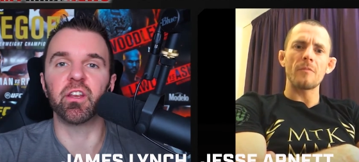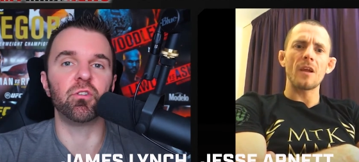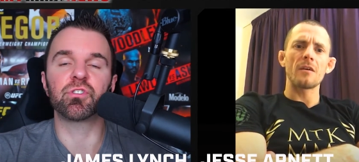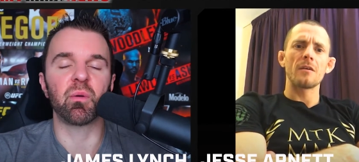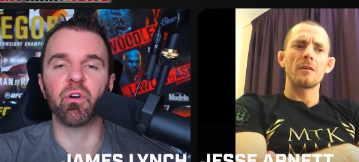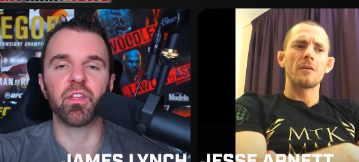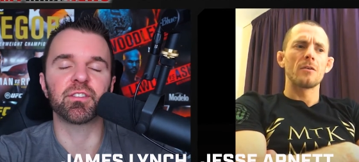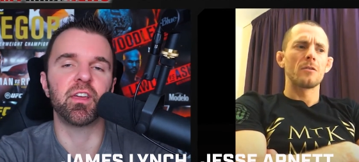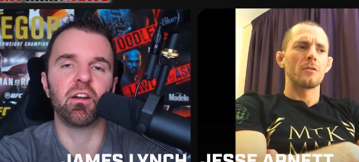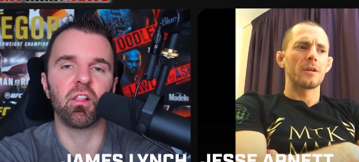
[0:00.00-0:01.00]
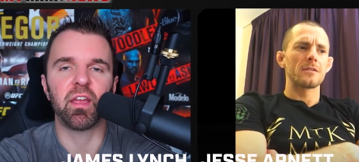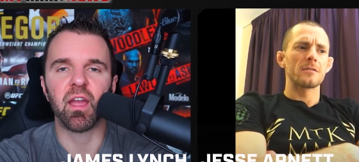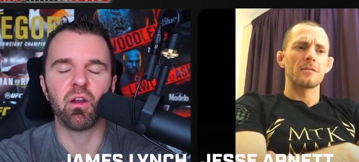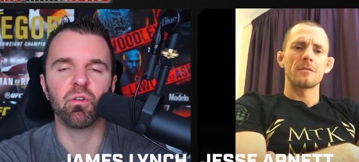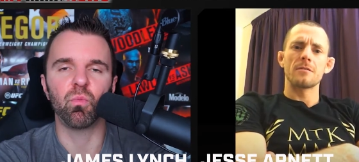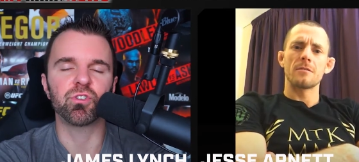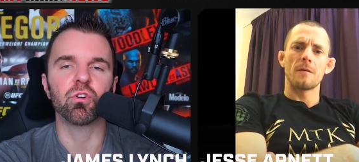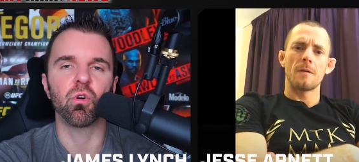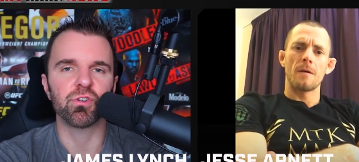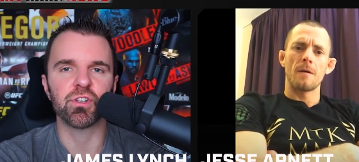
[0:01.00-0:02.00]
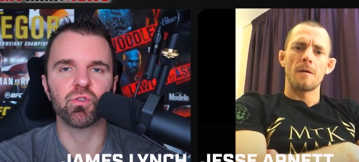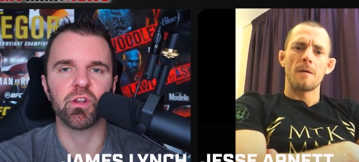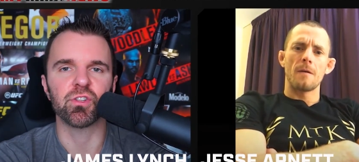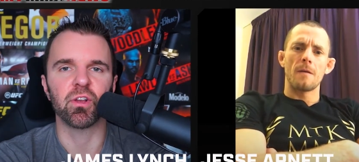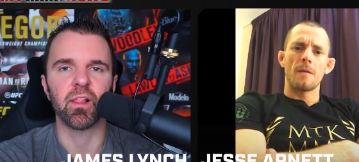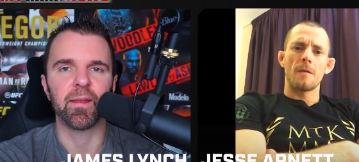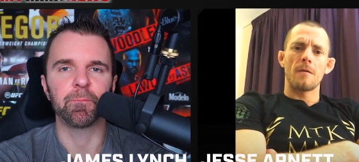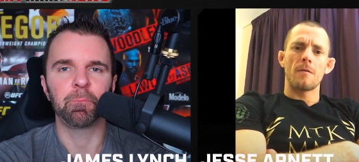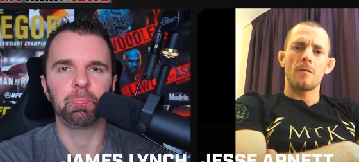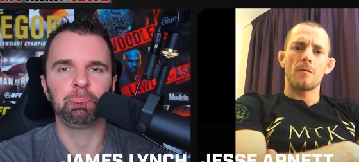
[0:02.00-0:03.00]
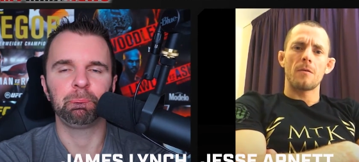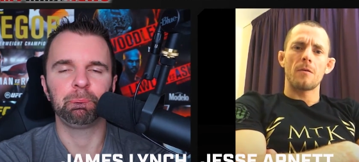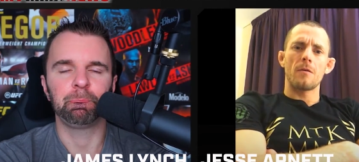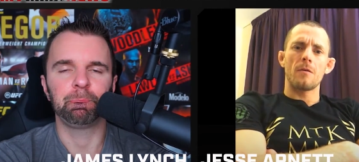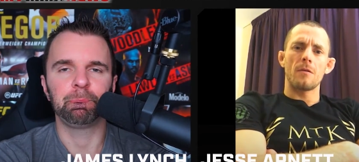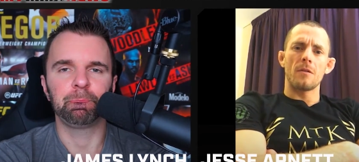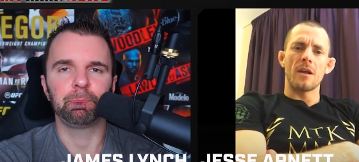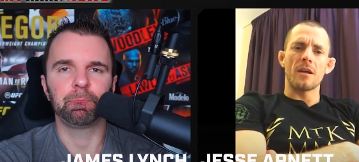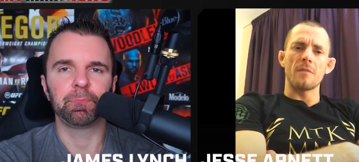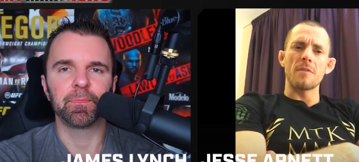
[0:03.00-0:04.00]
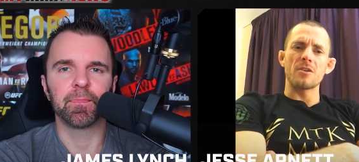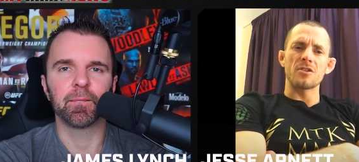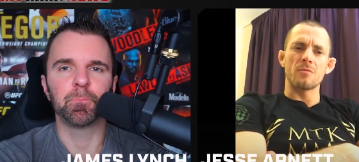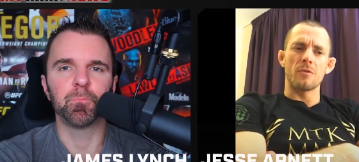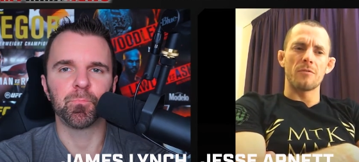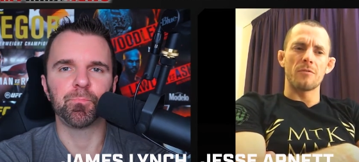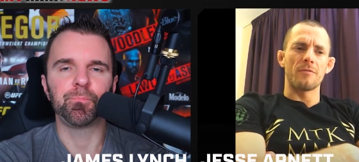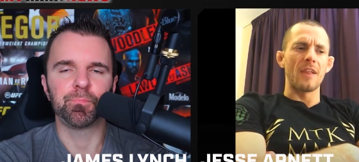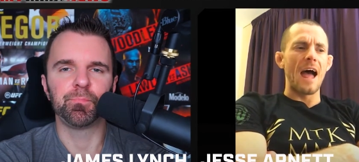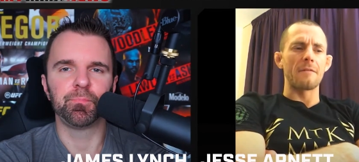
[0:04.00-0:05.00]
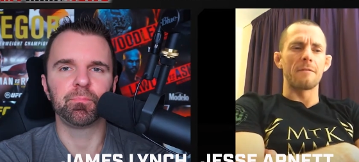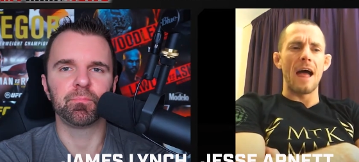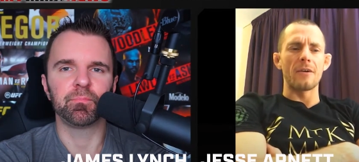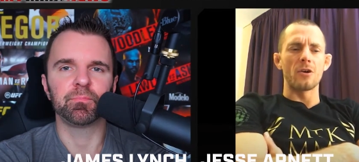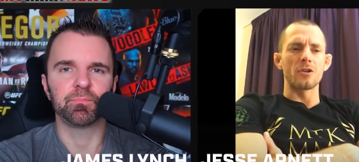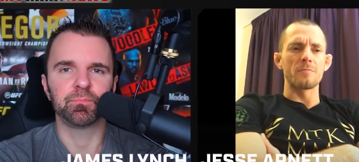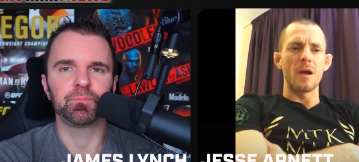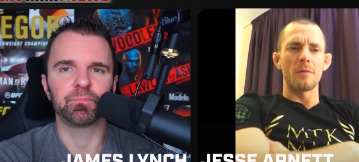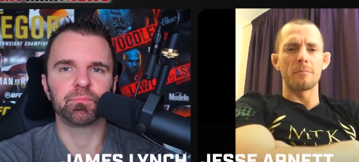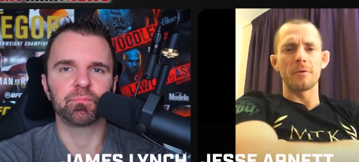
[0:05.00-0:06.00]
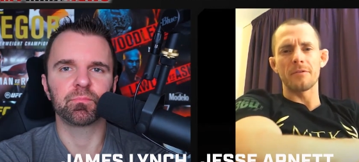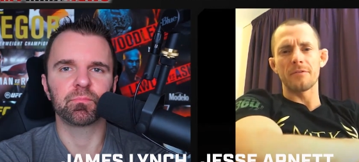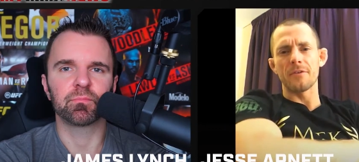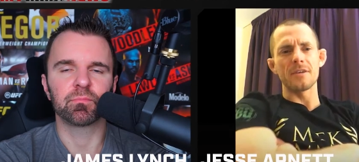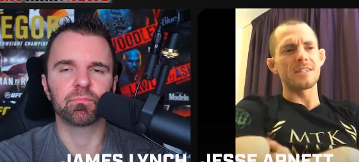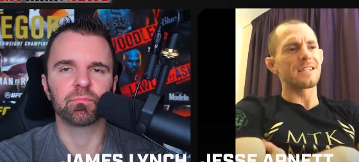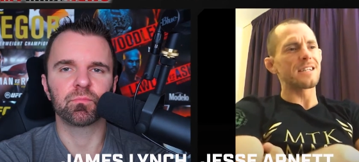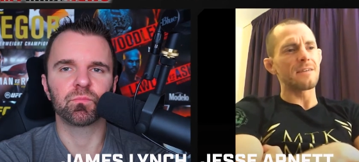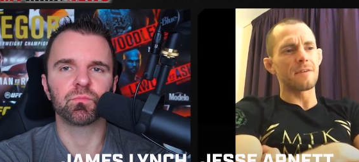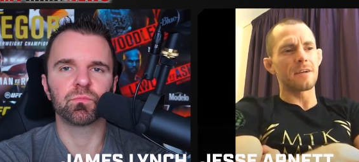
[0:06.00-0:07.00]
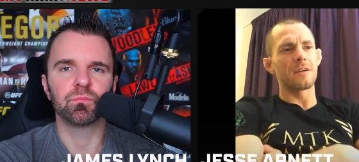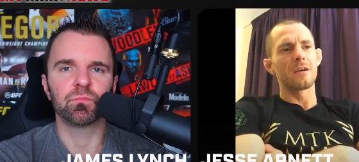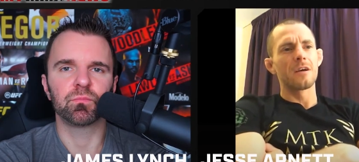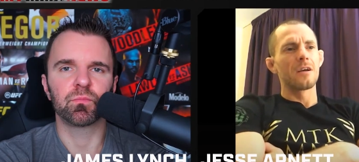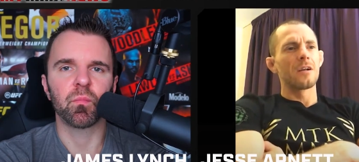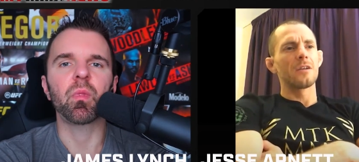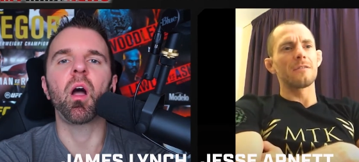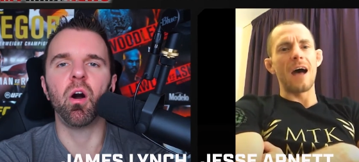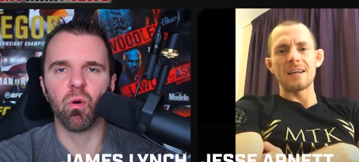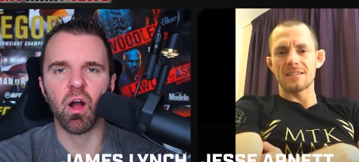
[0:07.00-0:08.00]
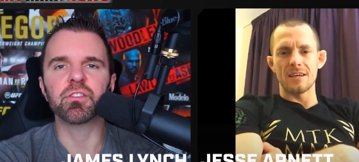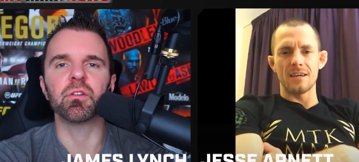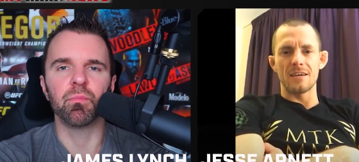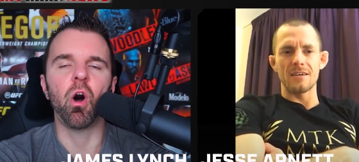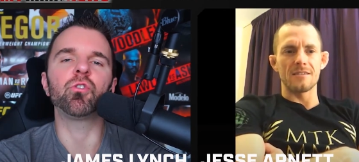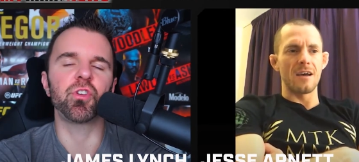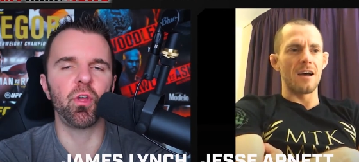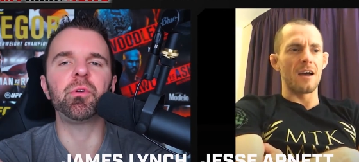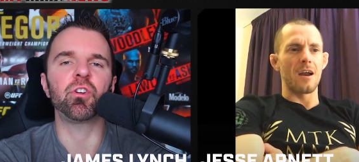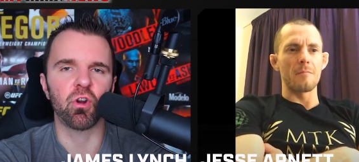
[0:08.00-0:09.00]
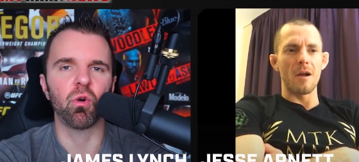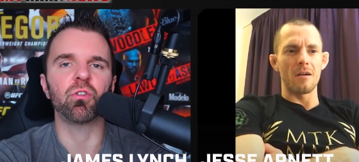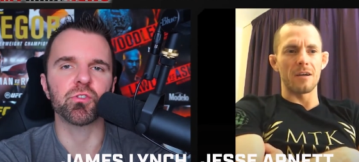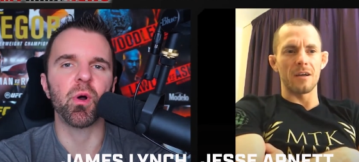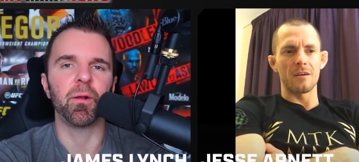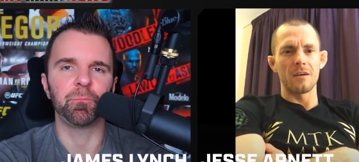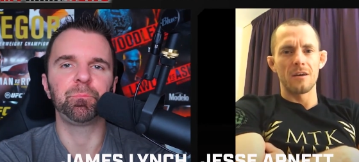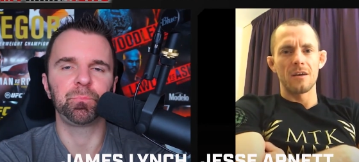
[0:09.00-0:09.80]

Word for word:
Speaker 1: going to use someone that's there? Like, how? You, what's your corner situation looking like?
Speaker 2: Like I mentioned with Vlad, Vlad hooked me up with uh, Oh, awesome! Oh, He's, so they'll be in uh, your corner Ameri- as well.